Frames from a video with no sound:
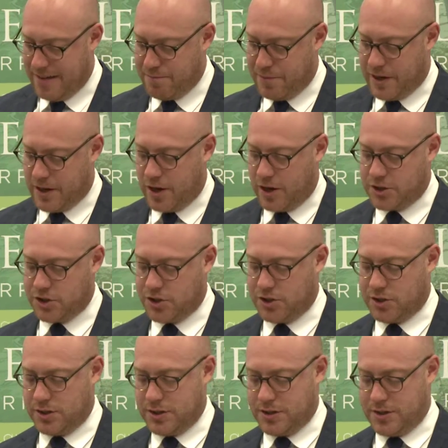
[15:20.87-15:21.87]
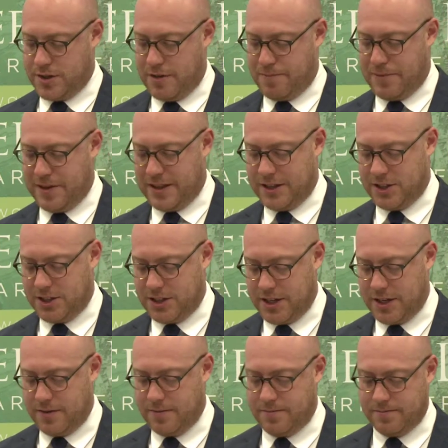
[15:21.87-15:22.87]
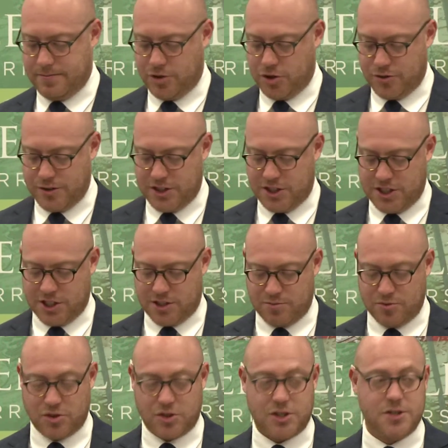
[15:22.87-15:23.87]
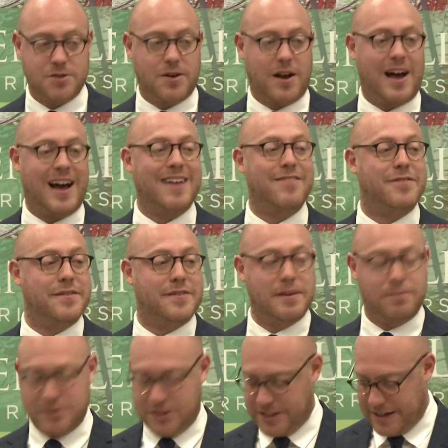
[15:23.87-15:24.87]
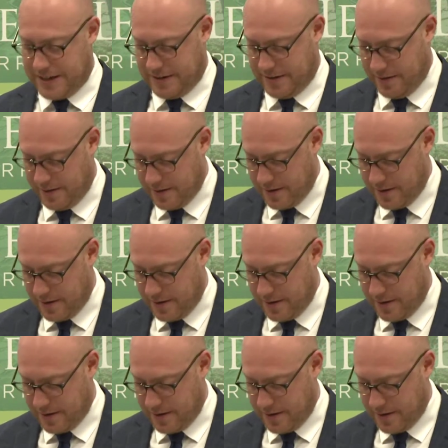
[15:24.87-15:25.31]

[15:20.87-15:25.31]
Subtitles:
because the appellant said jury assessment was too high at 50%.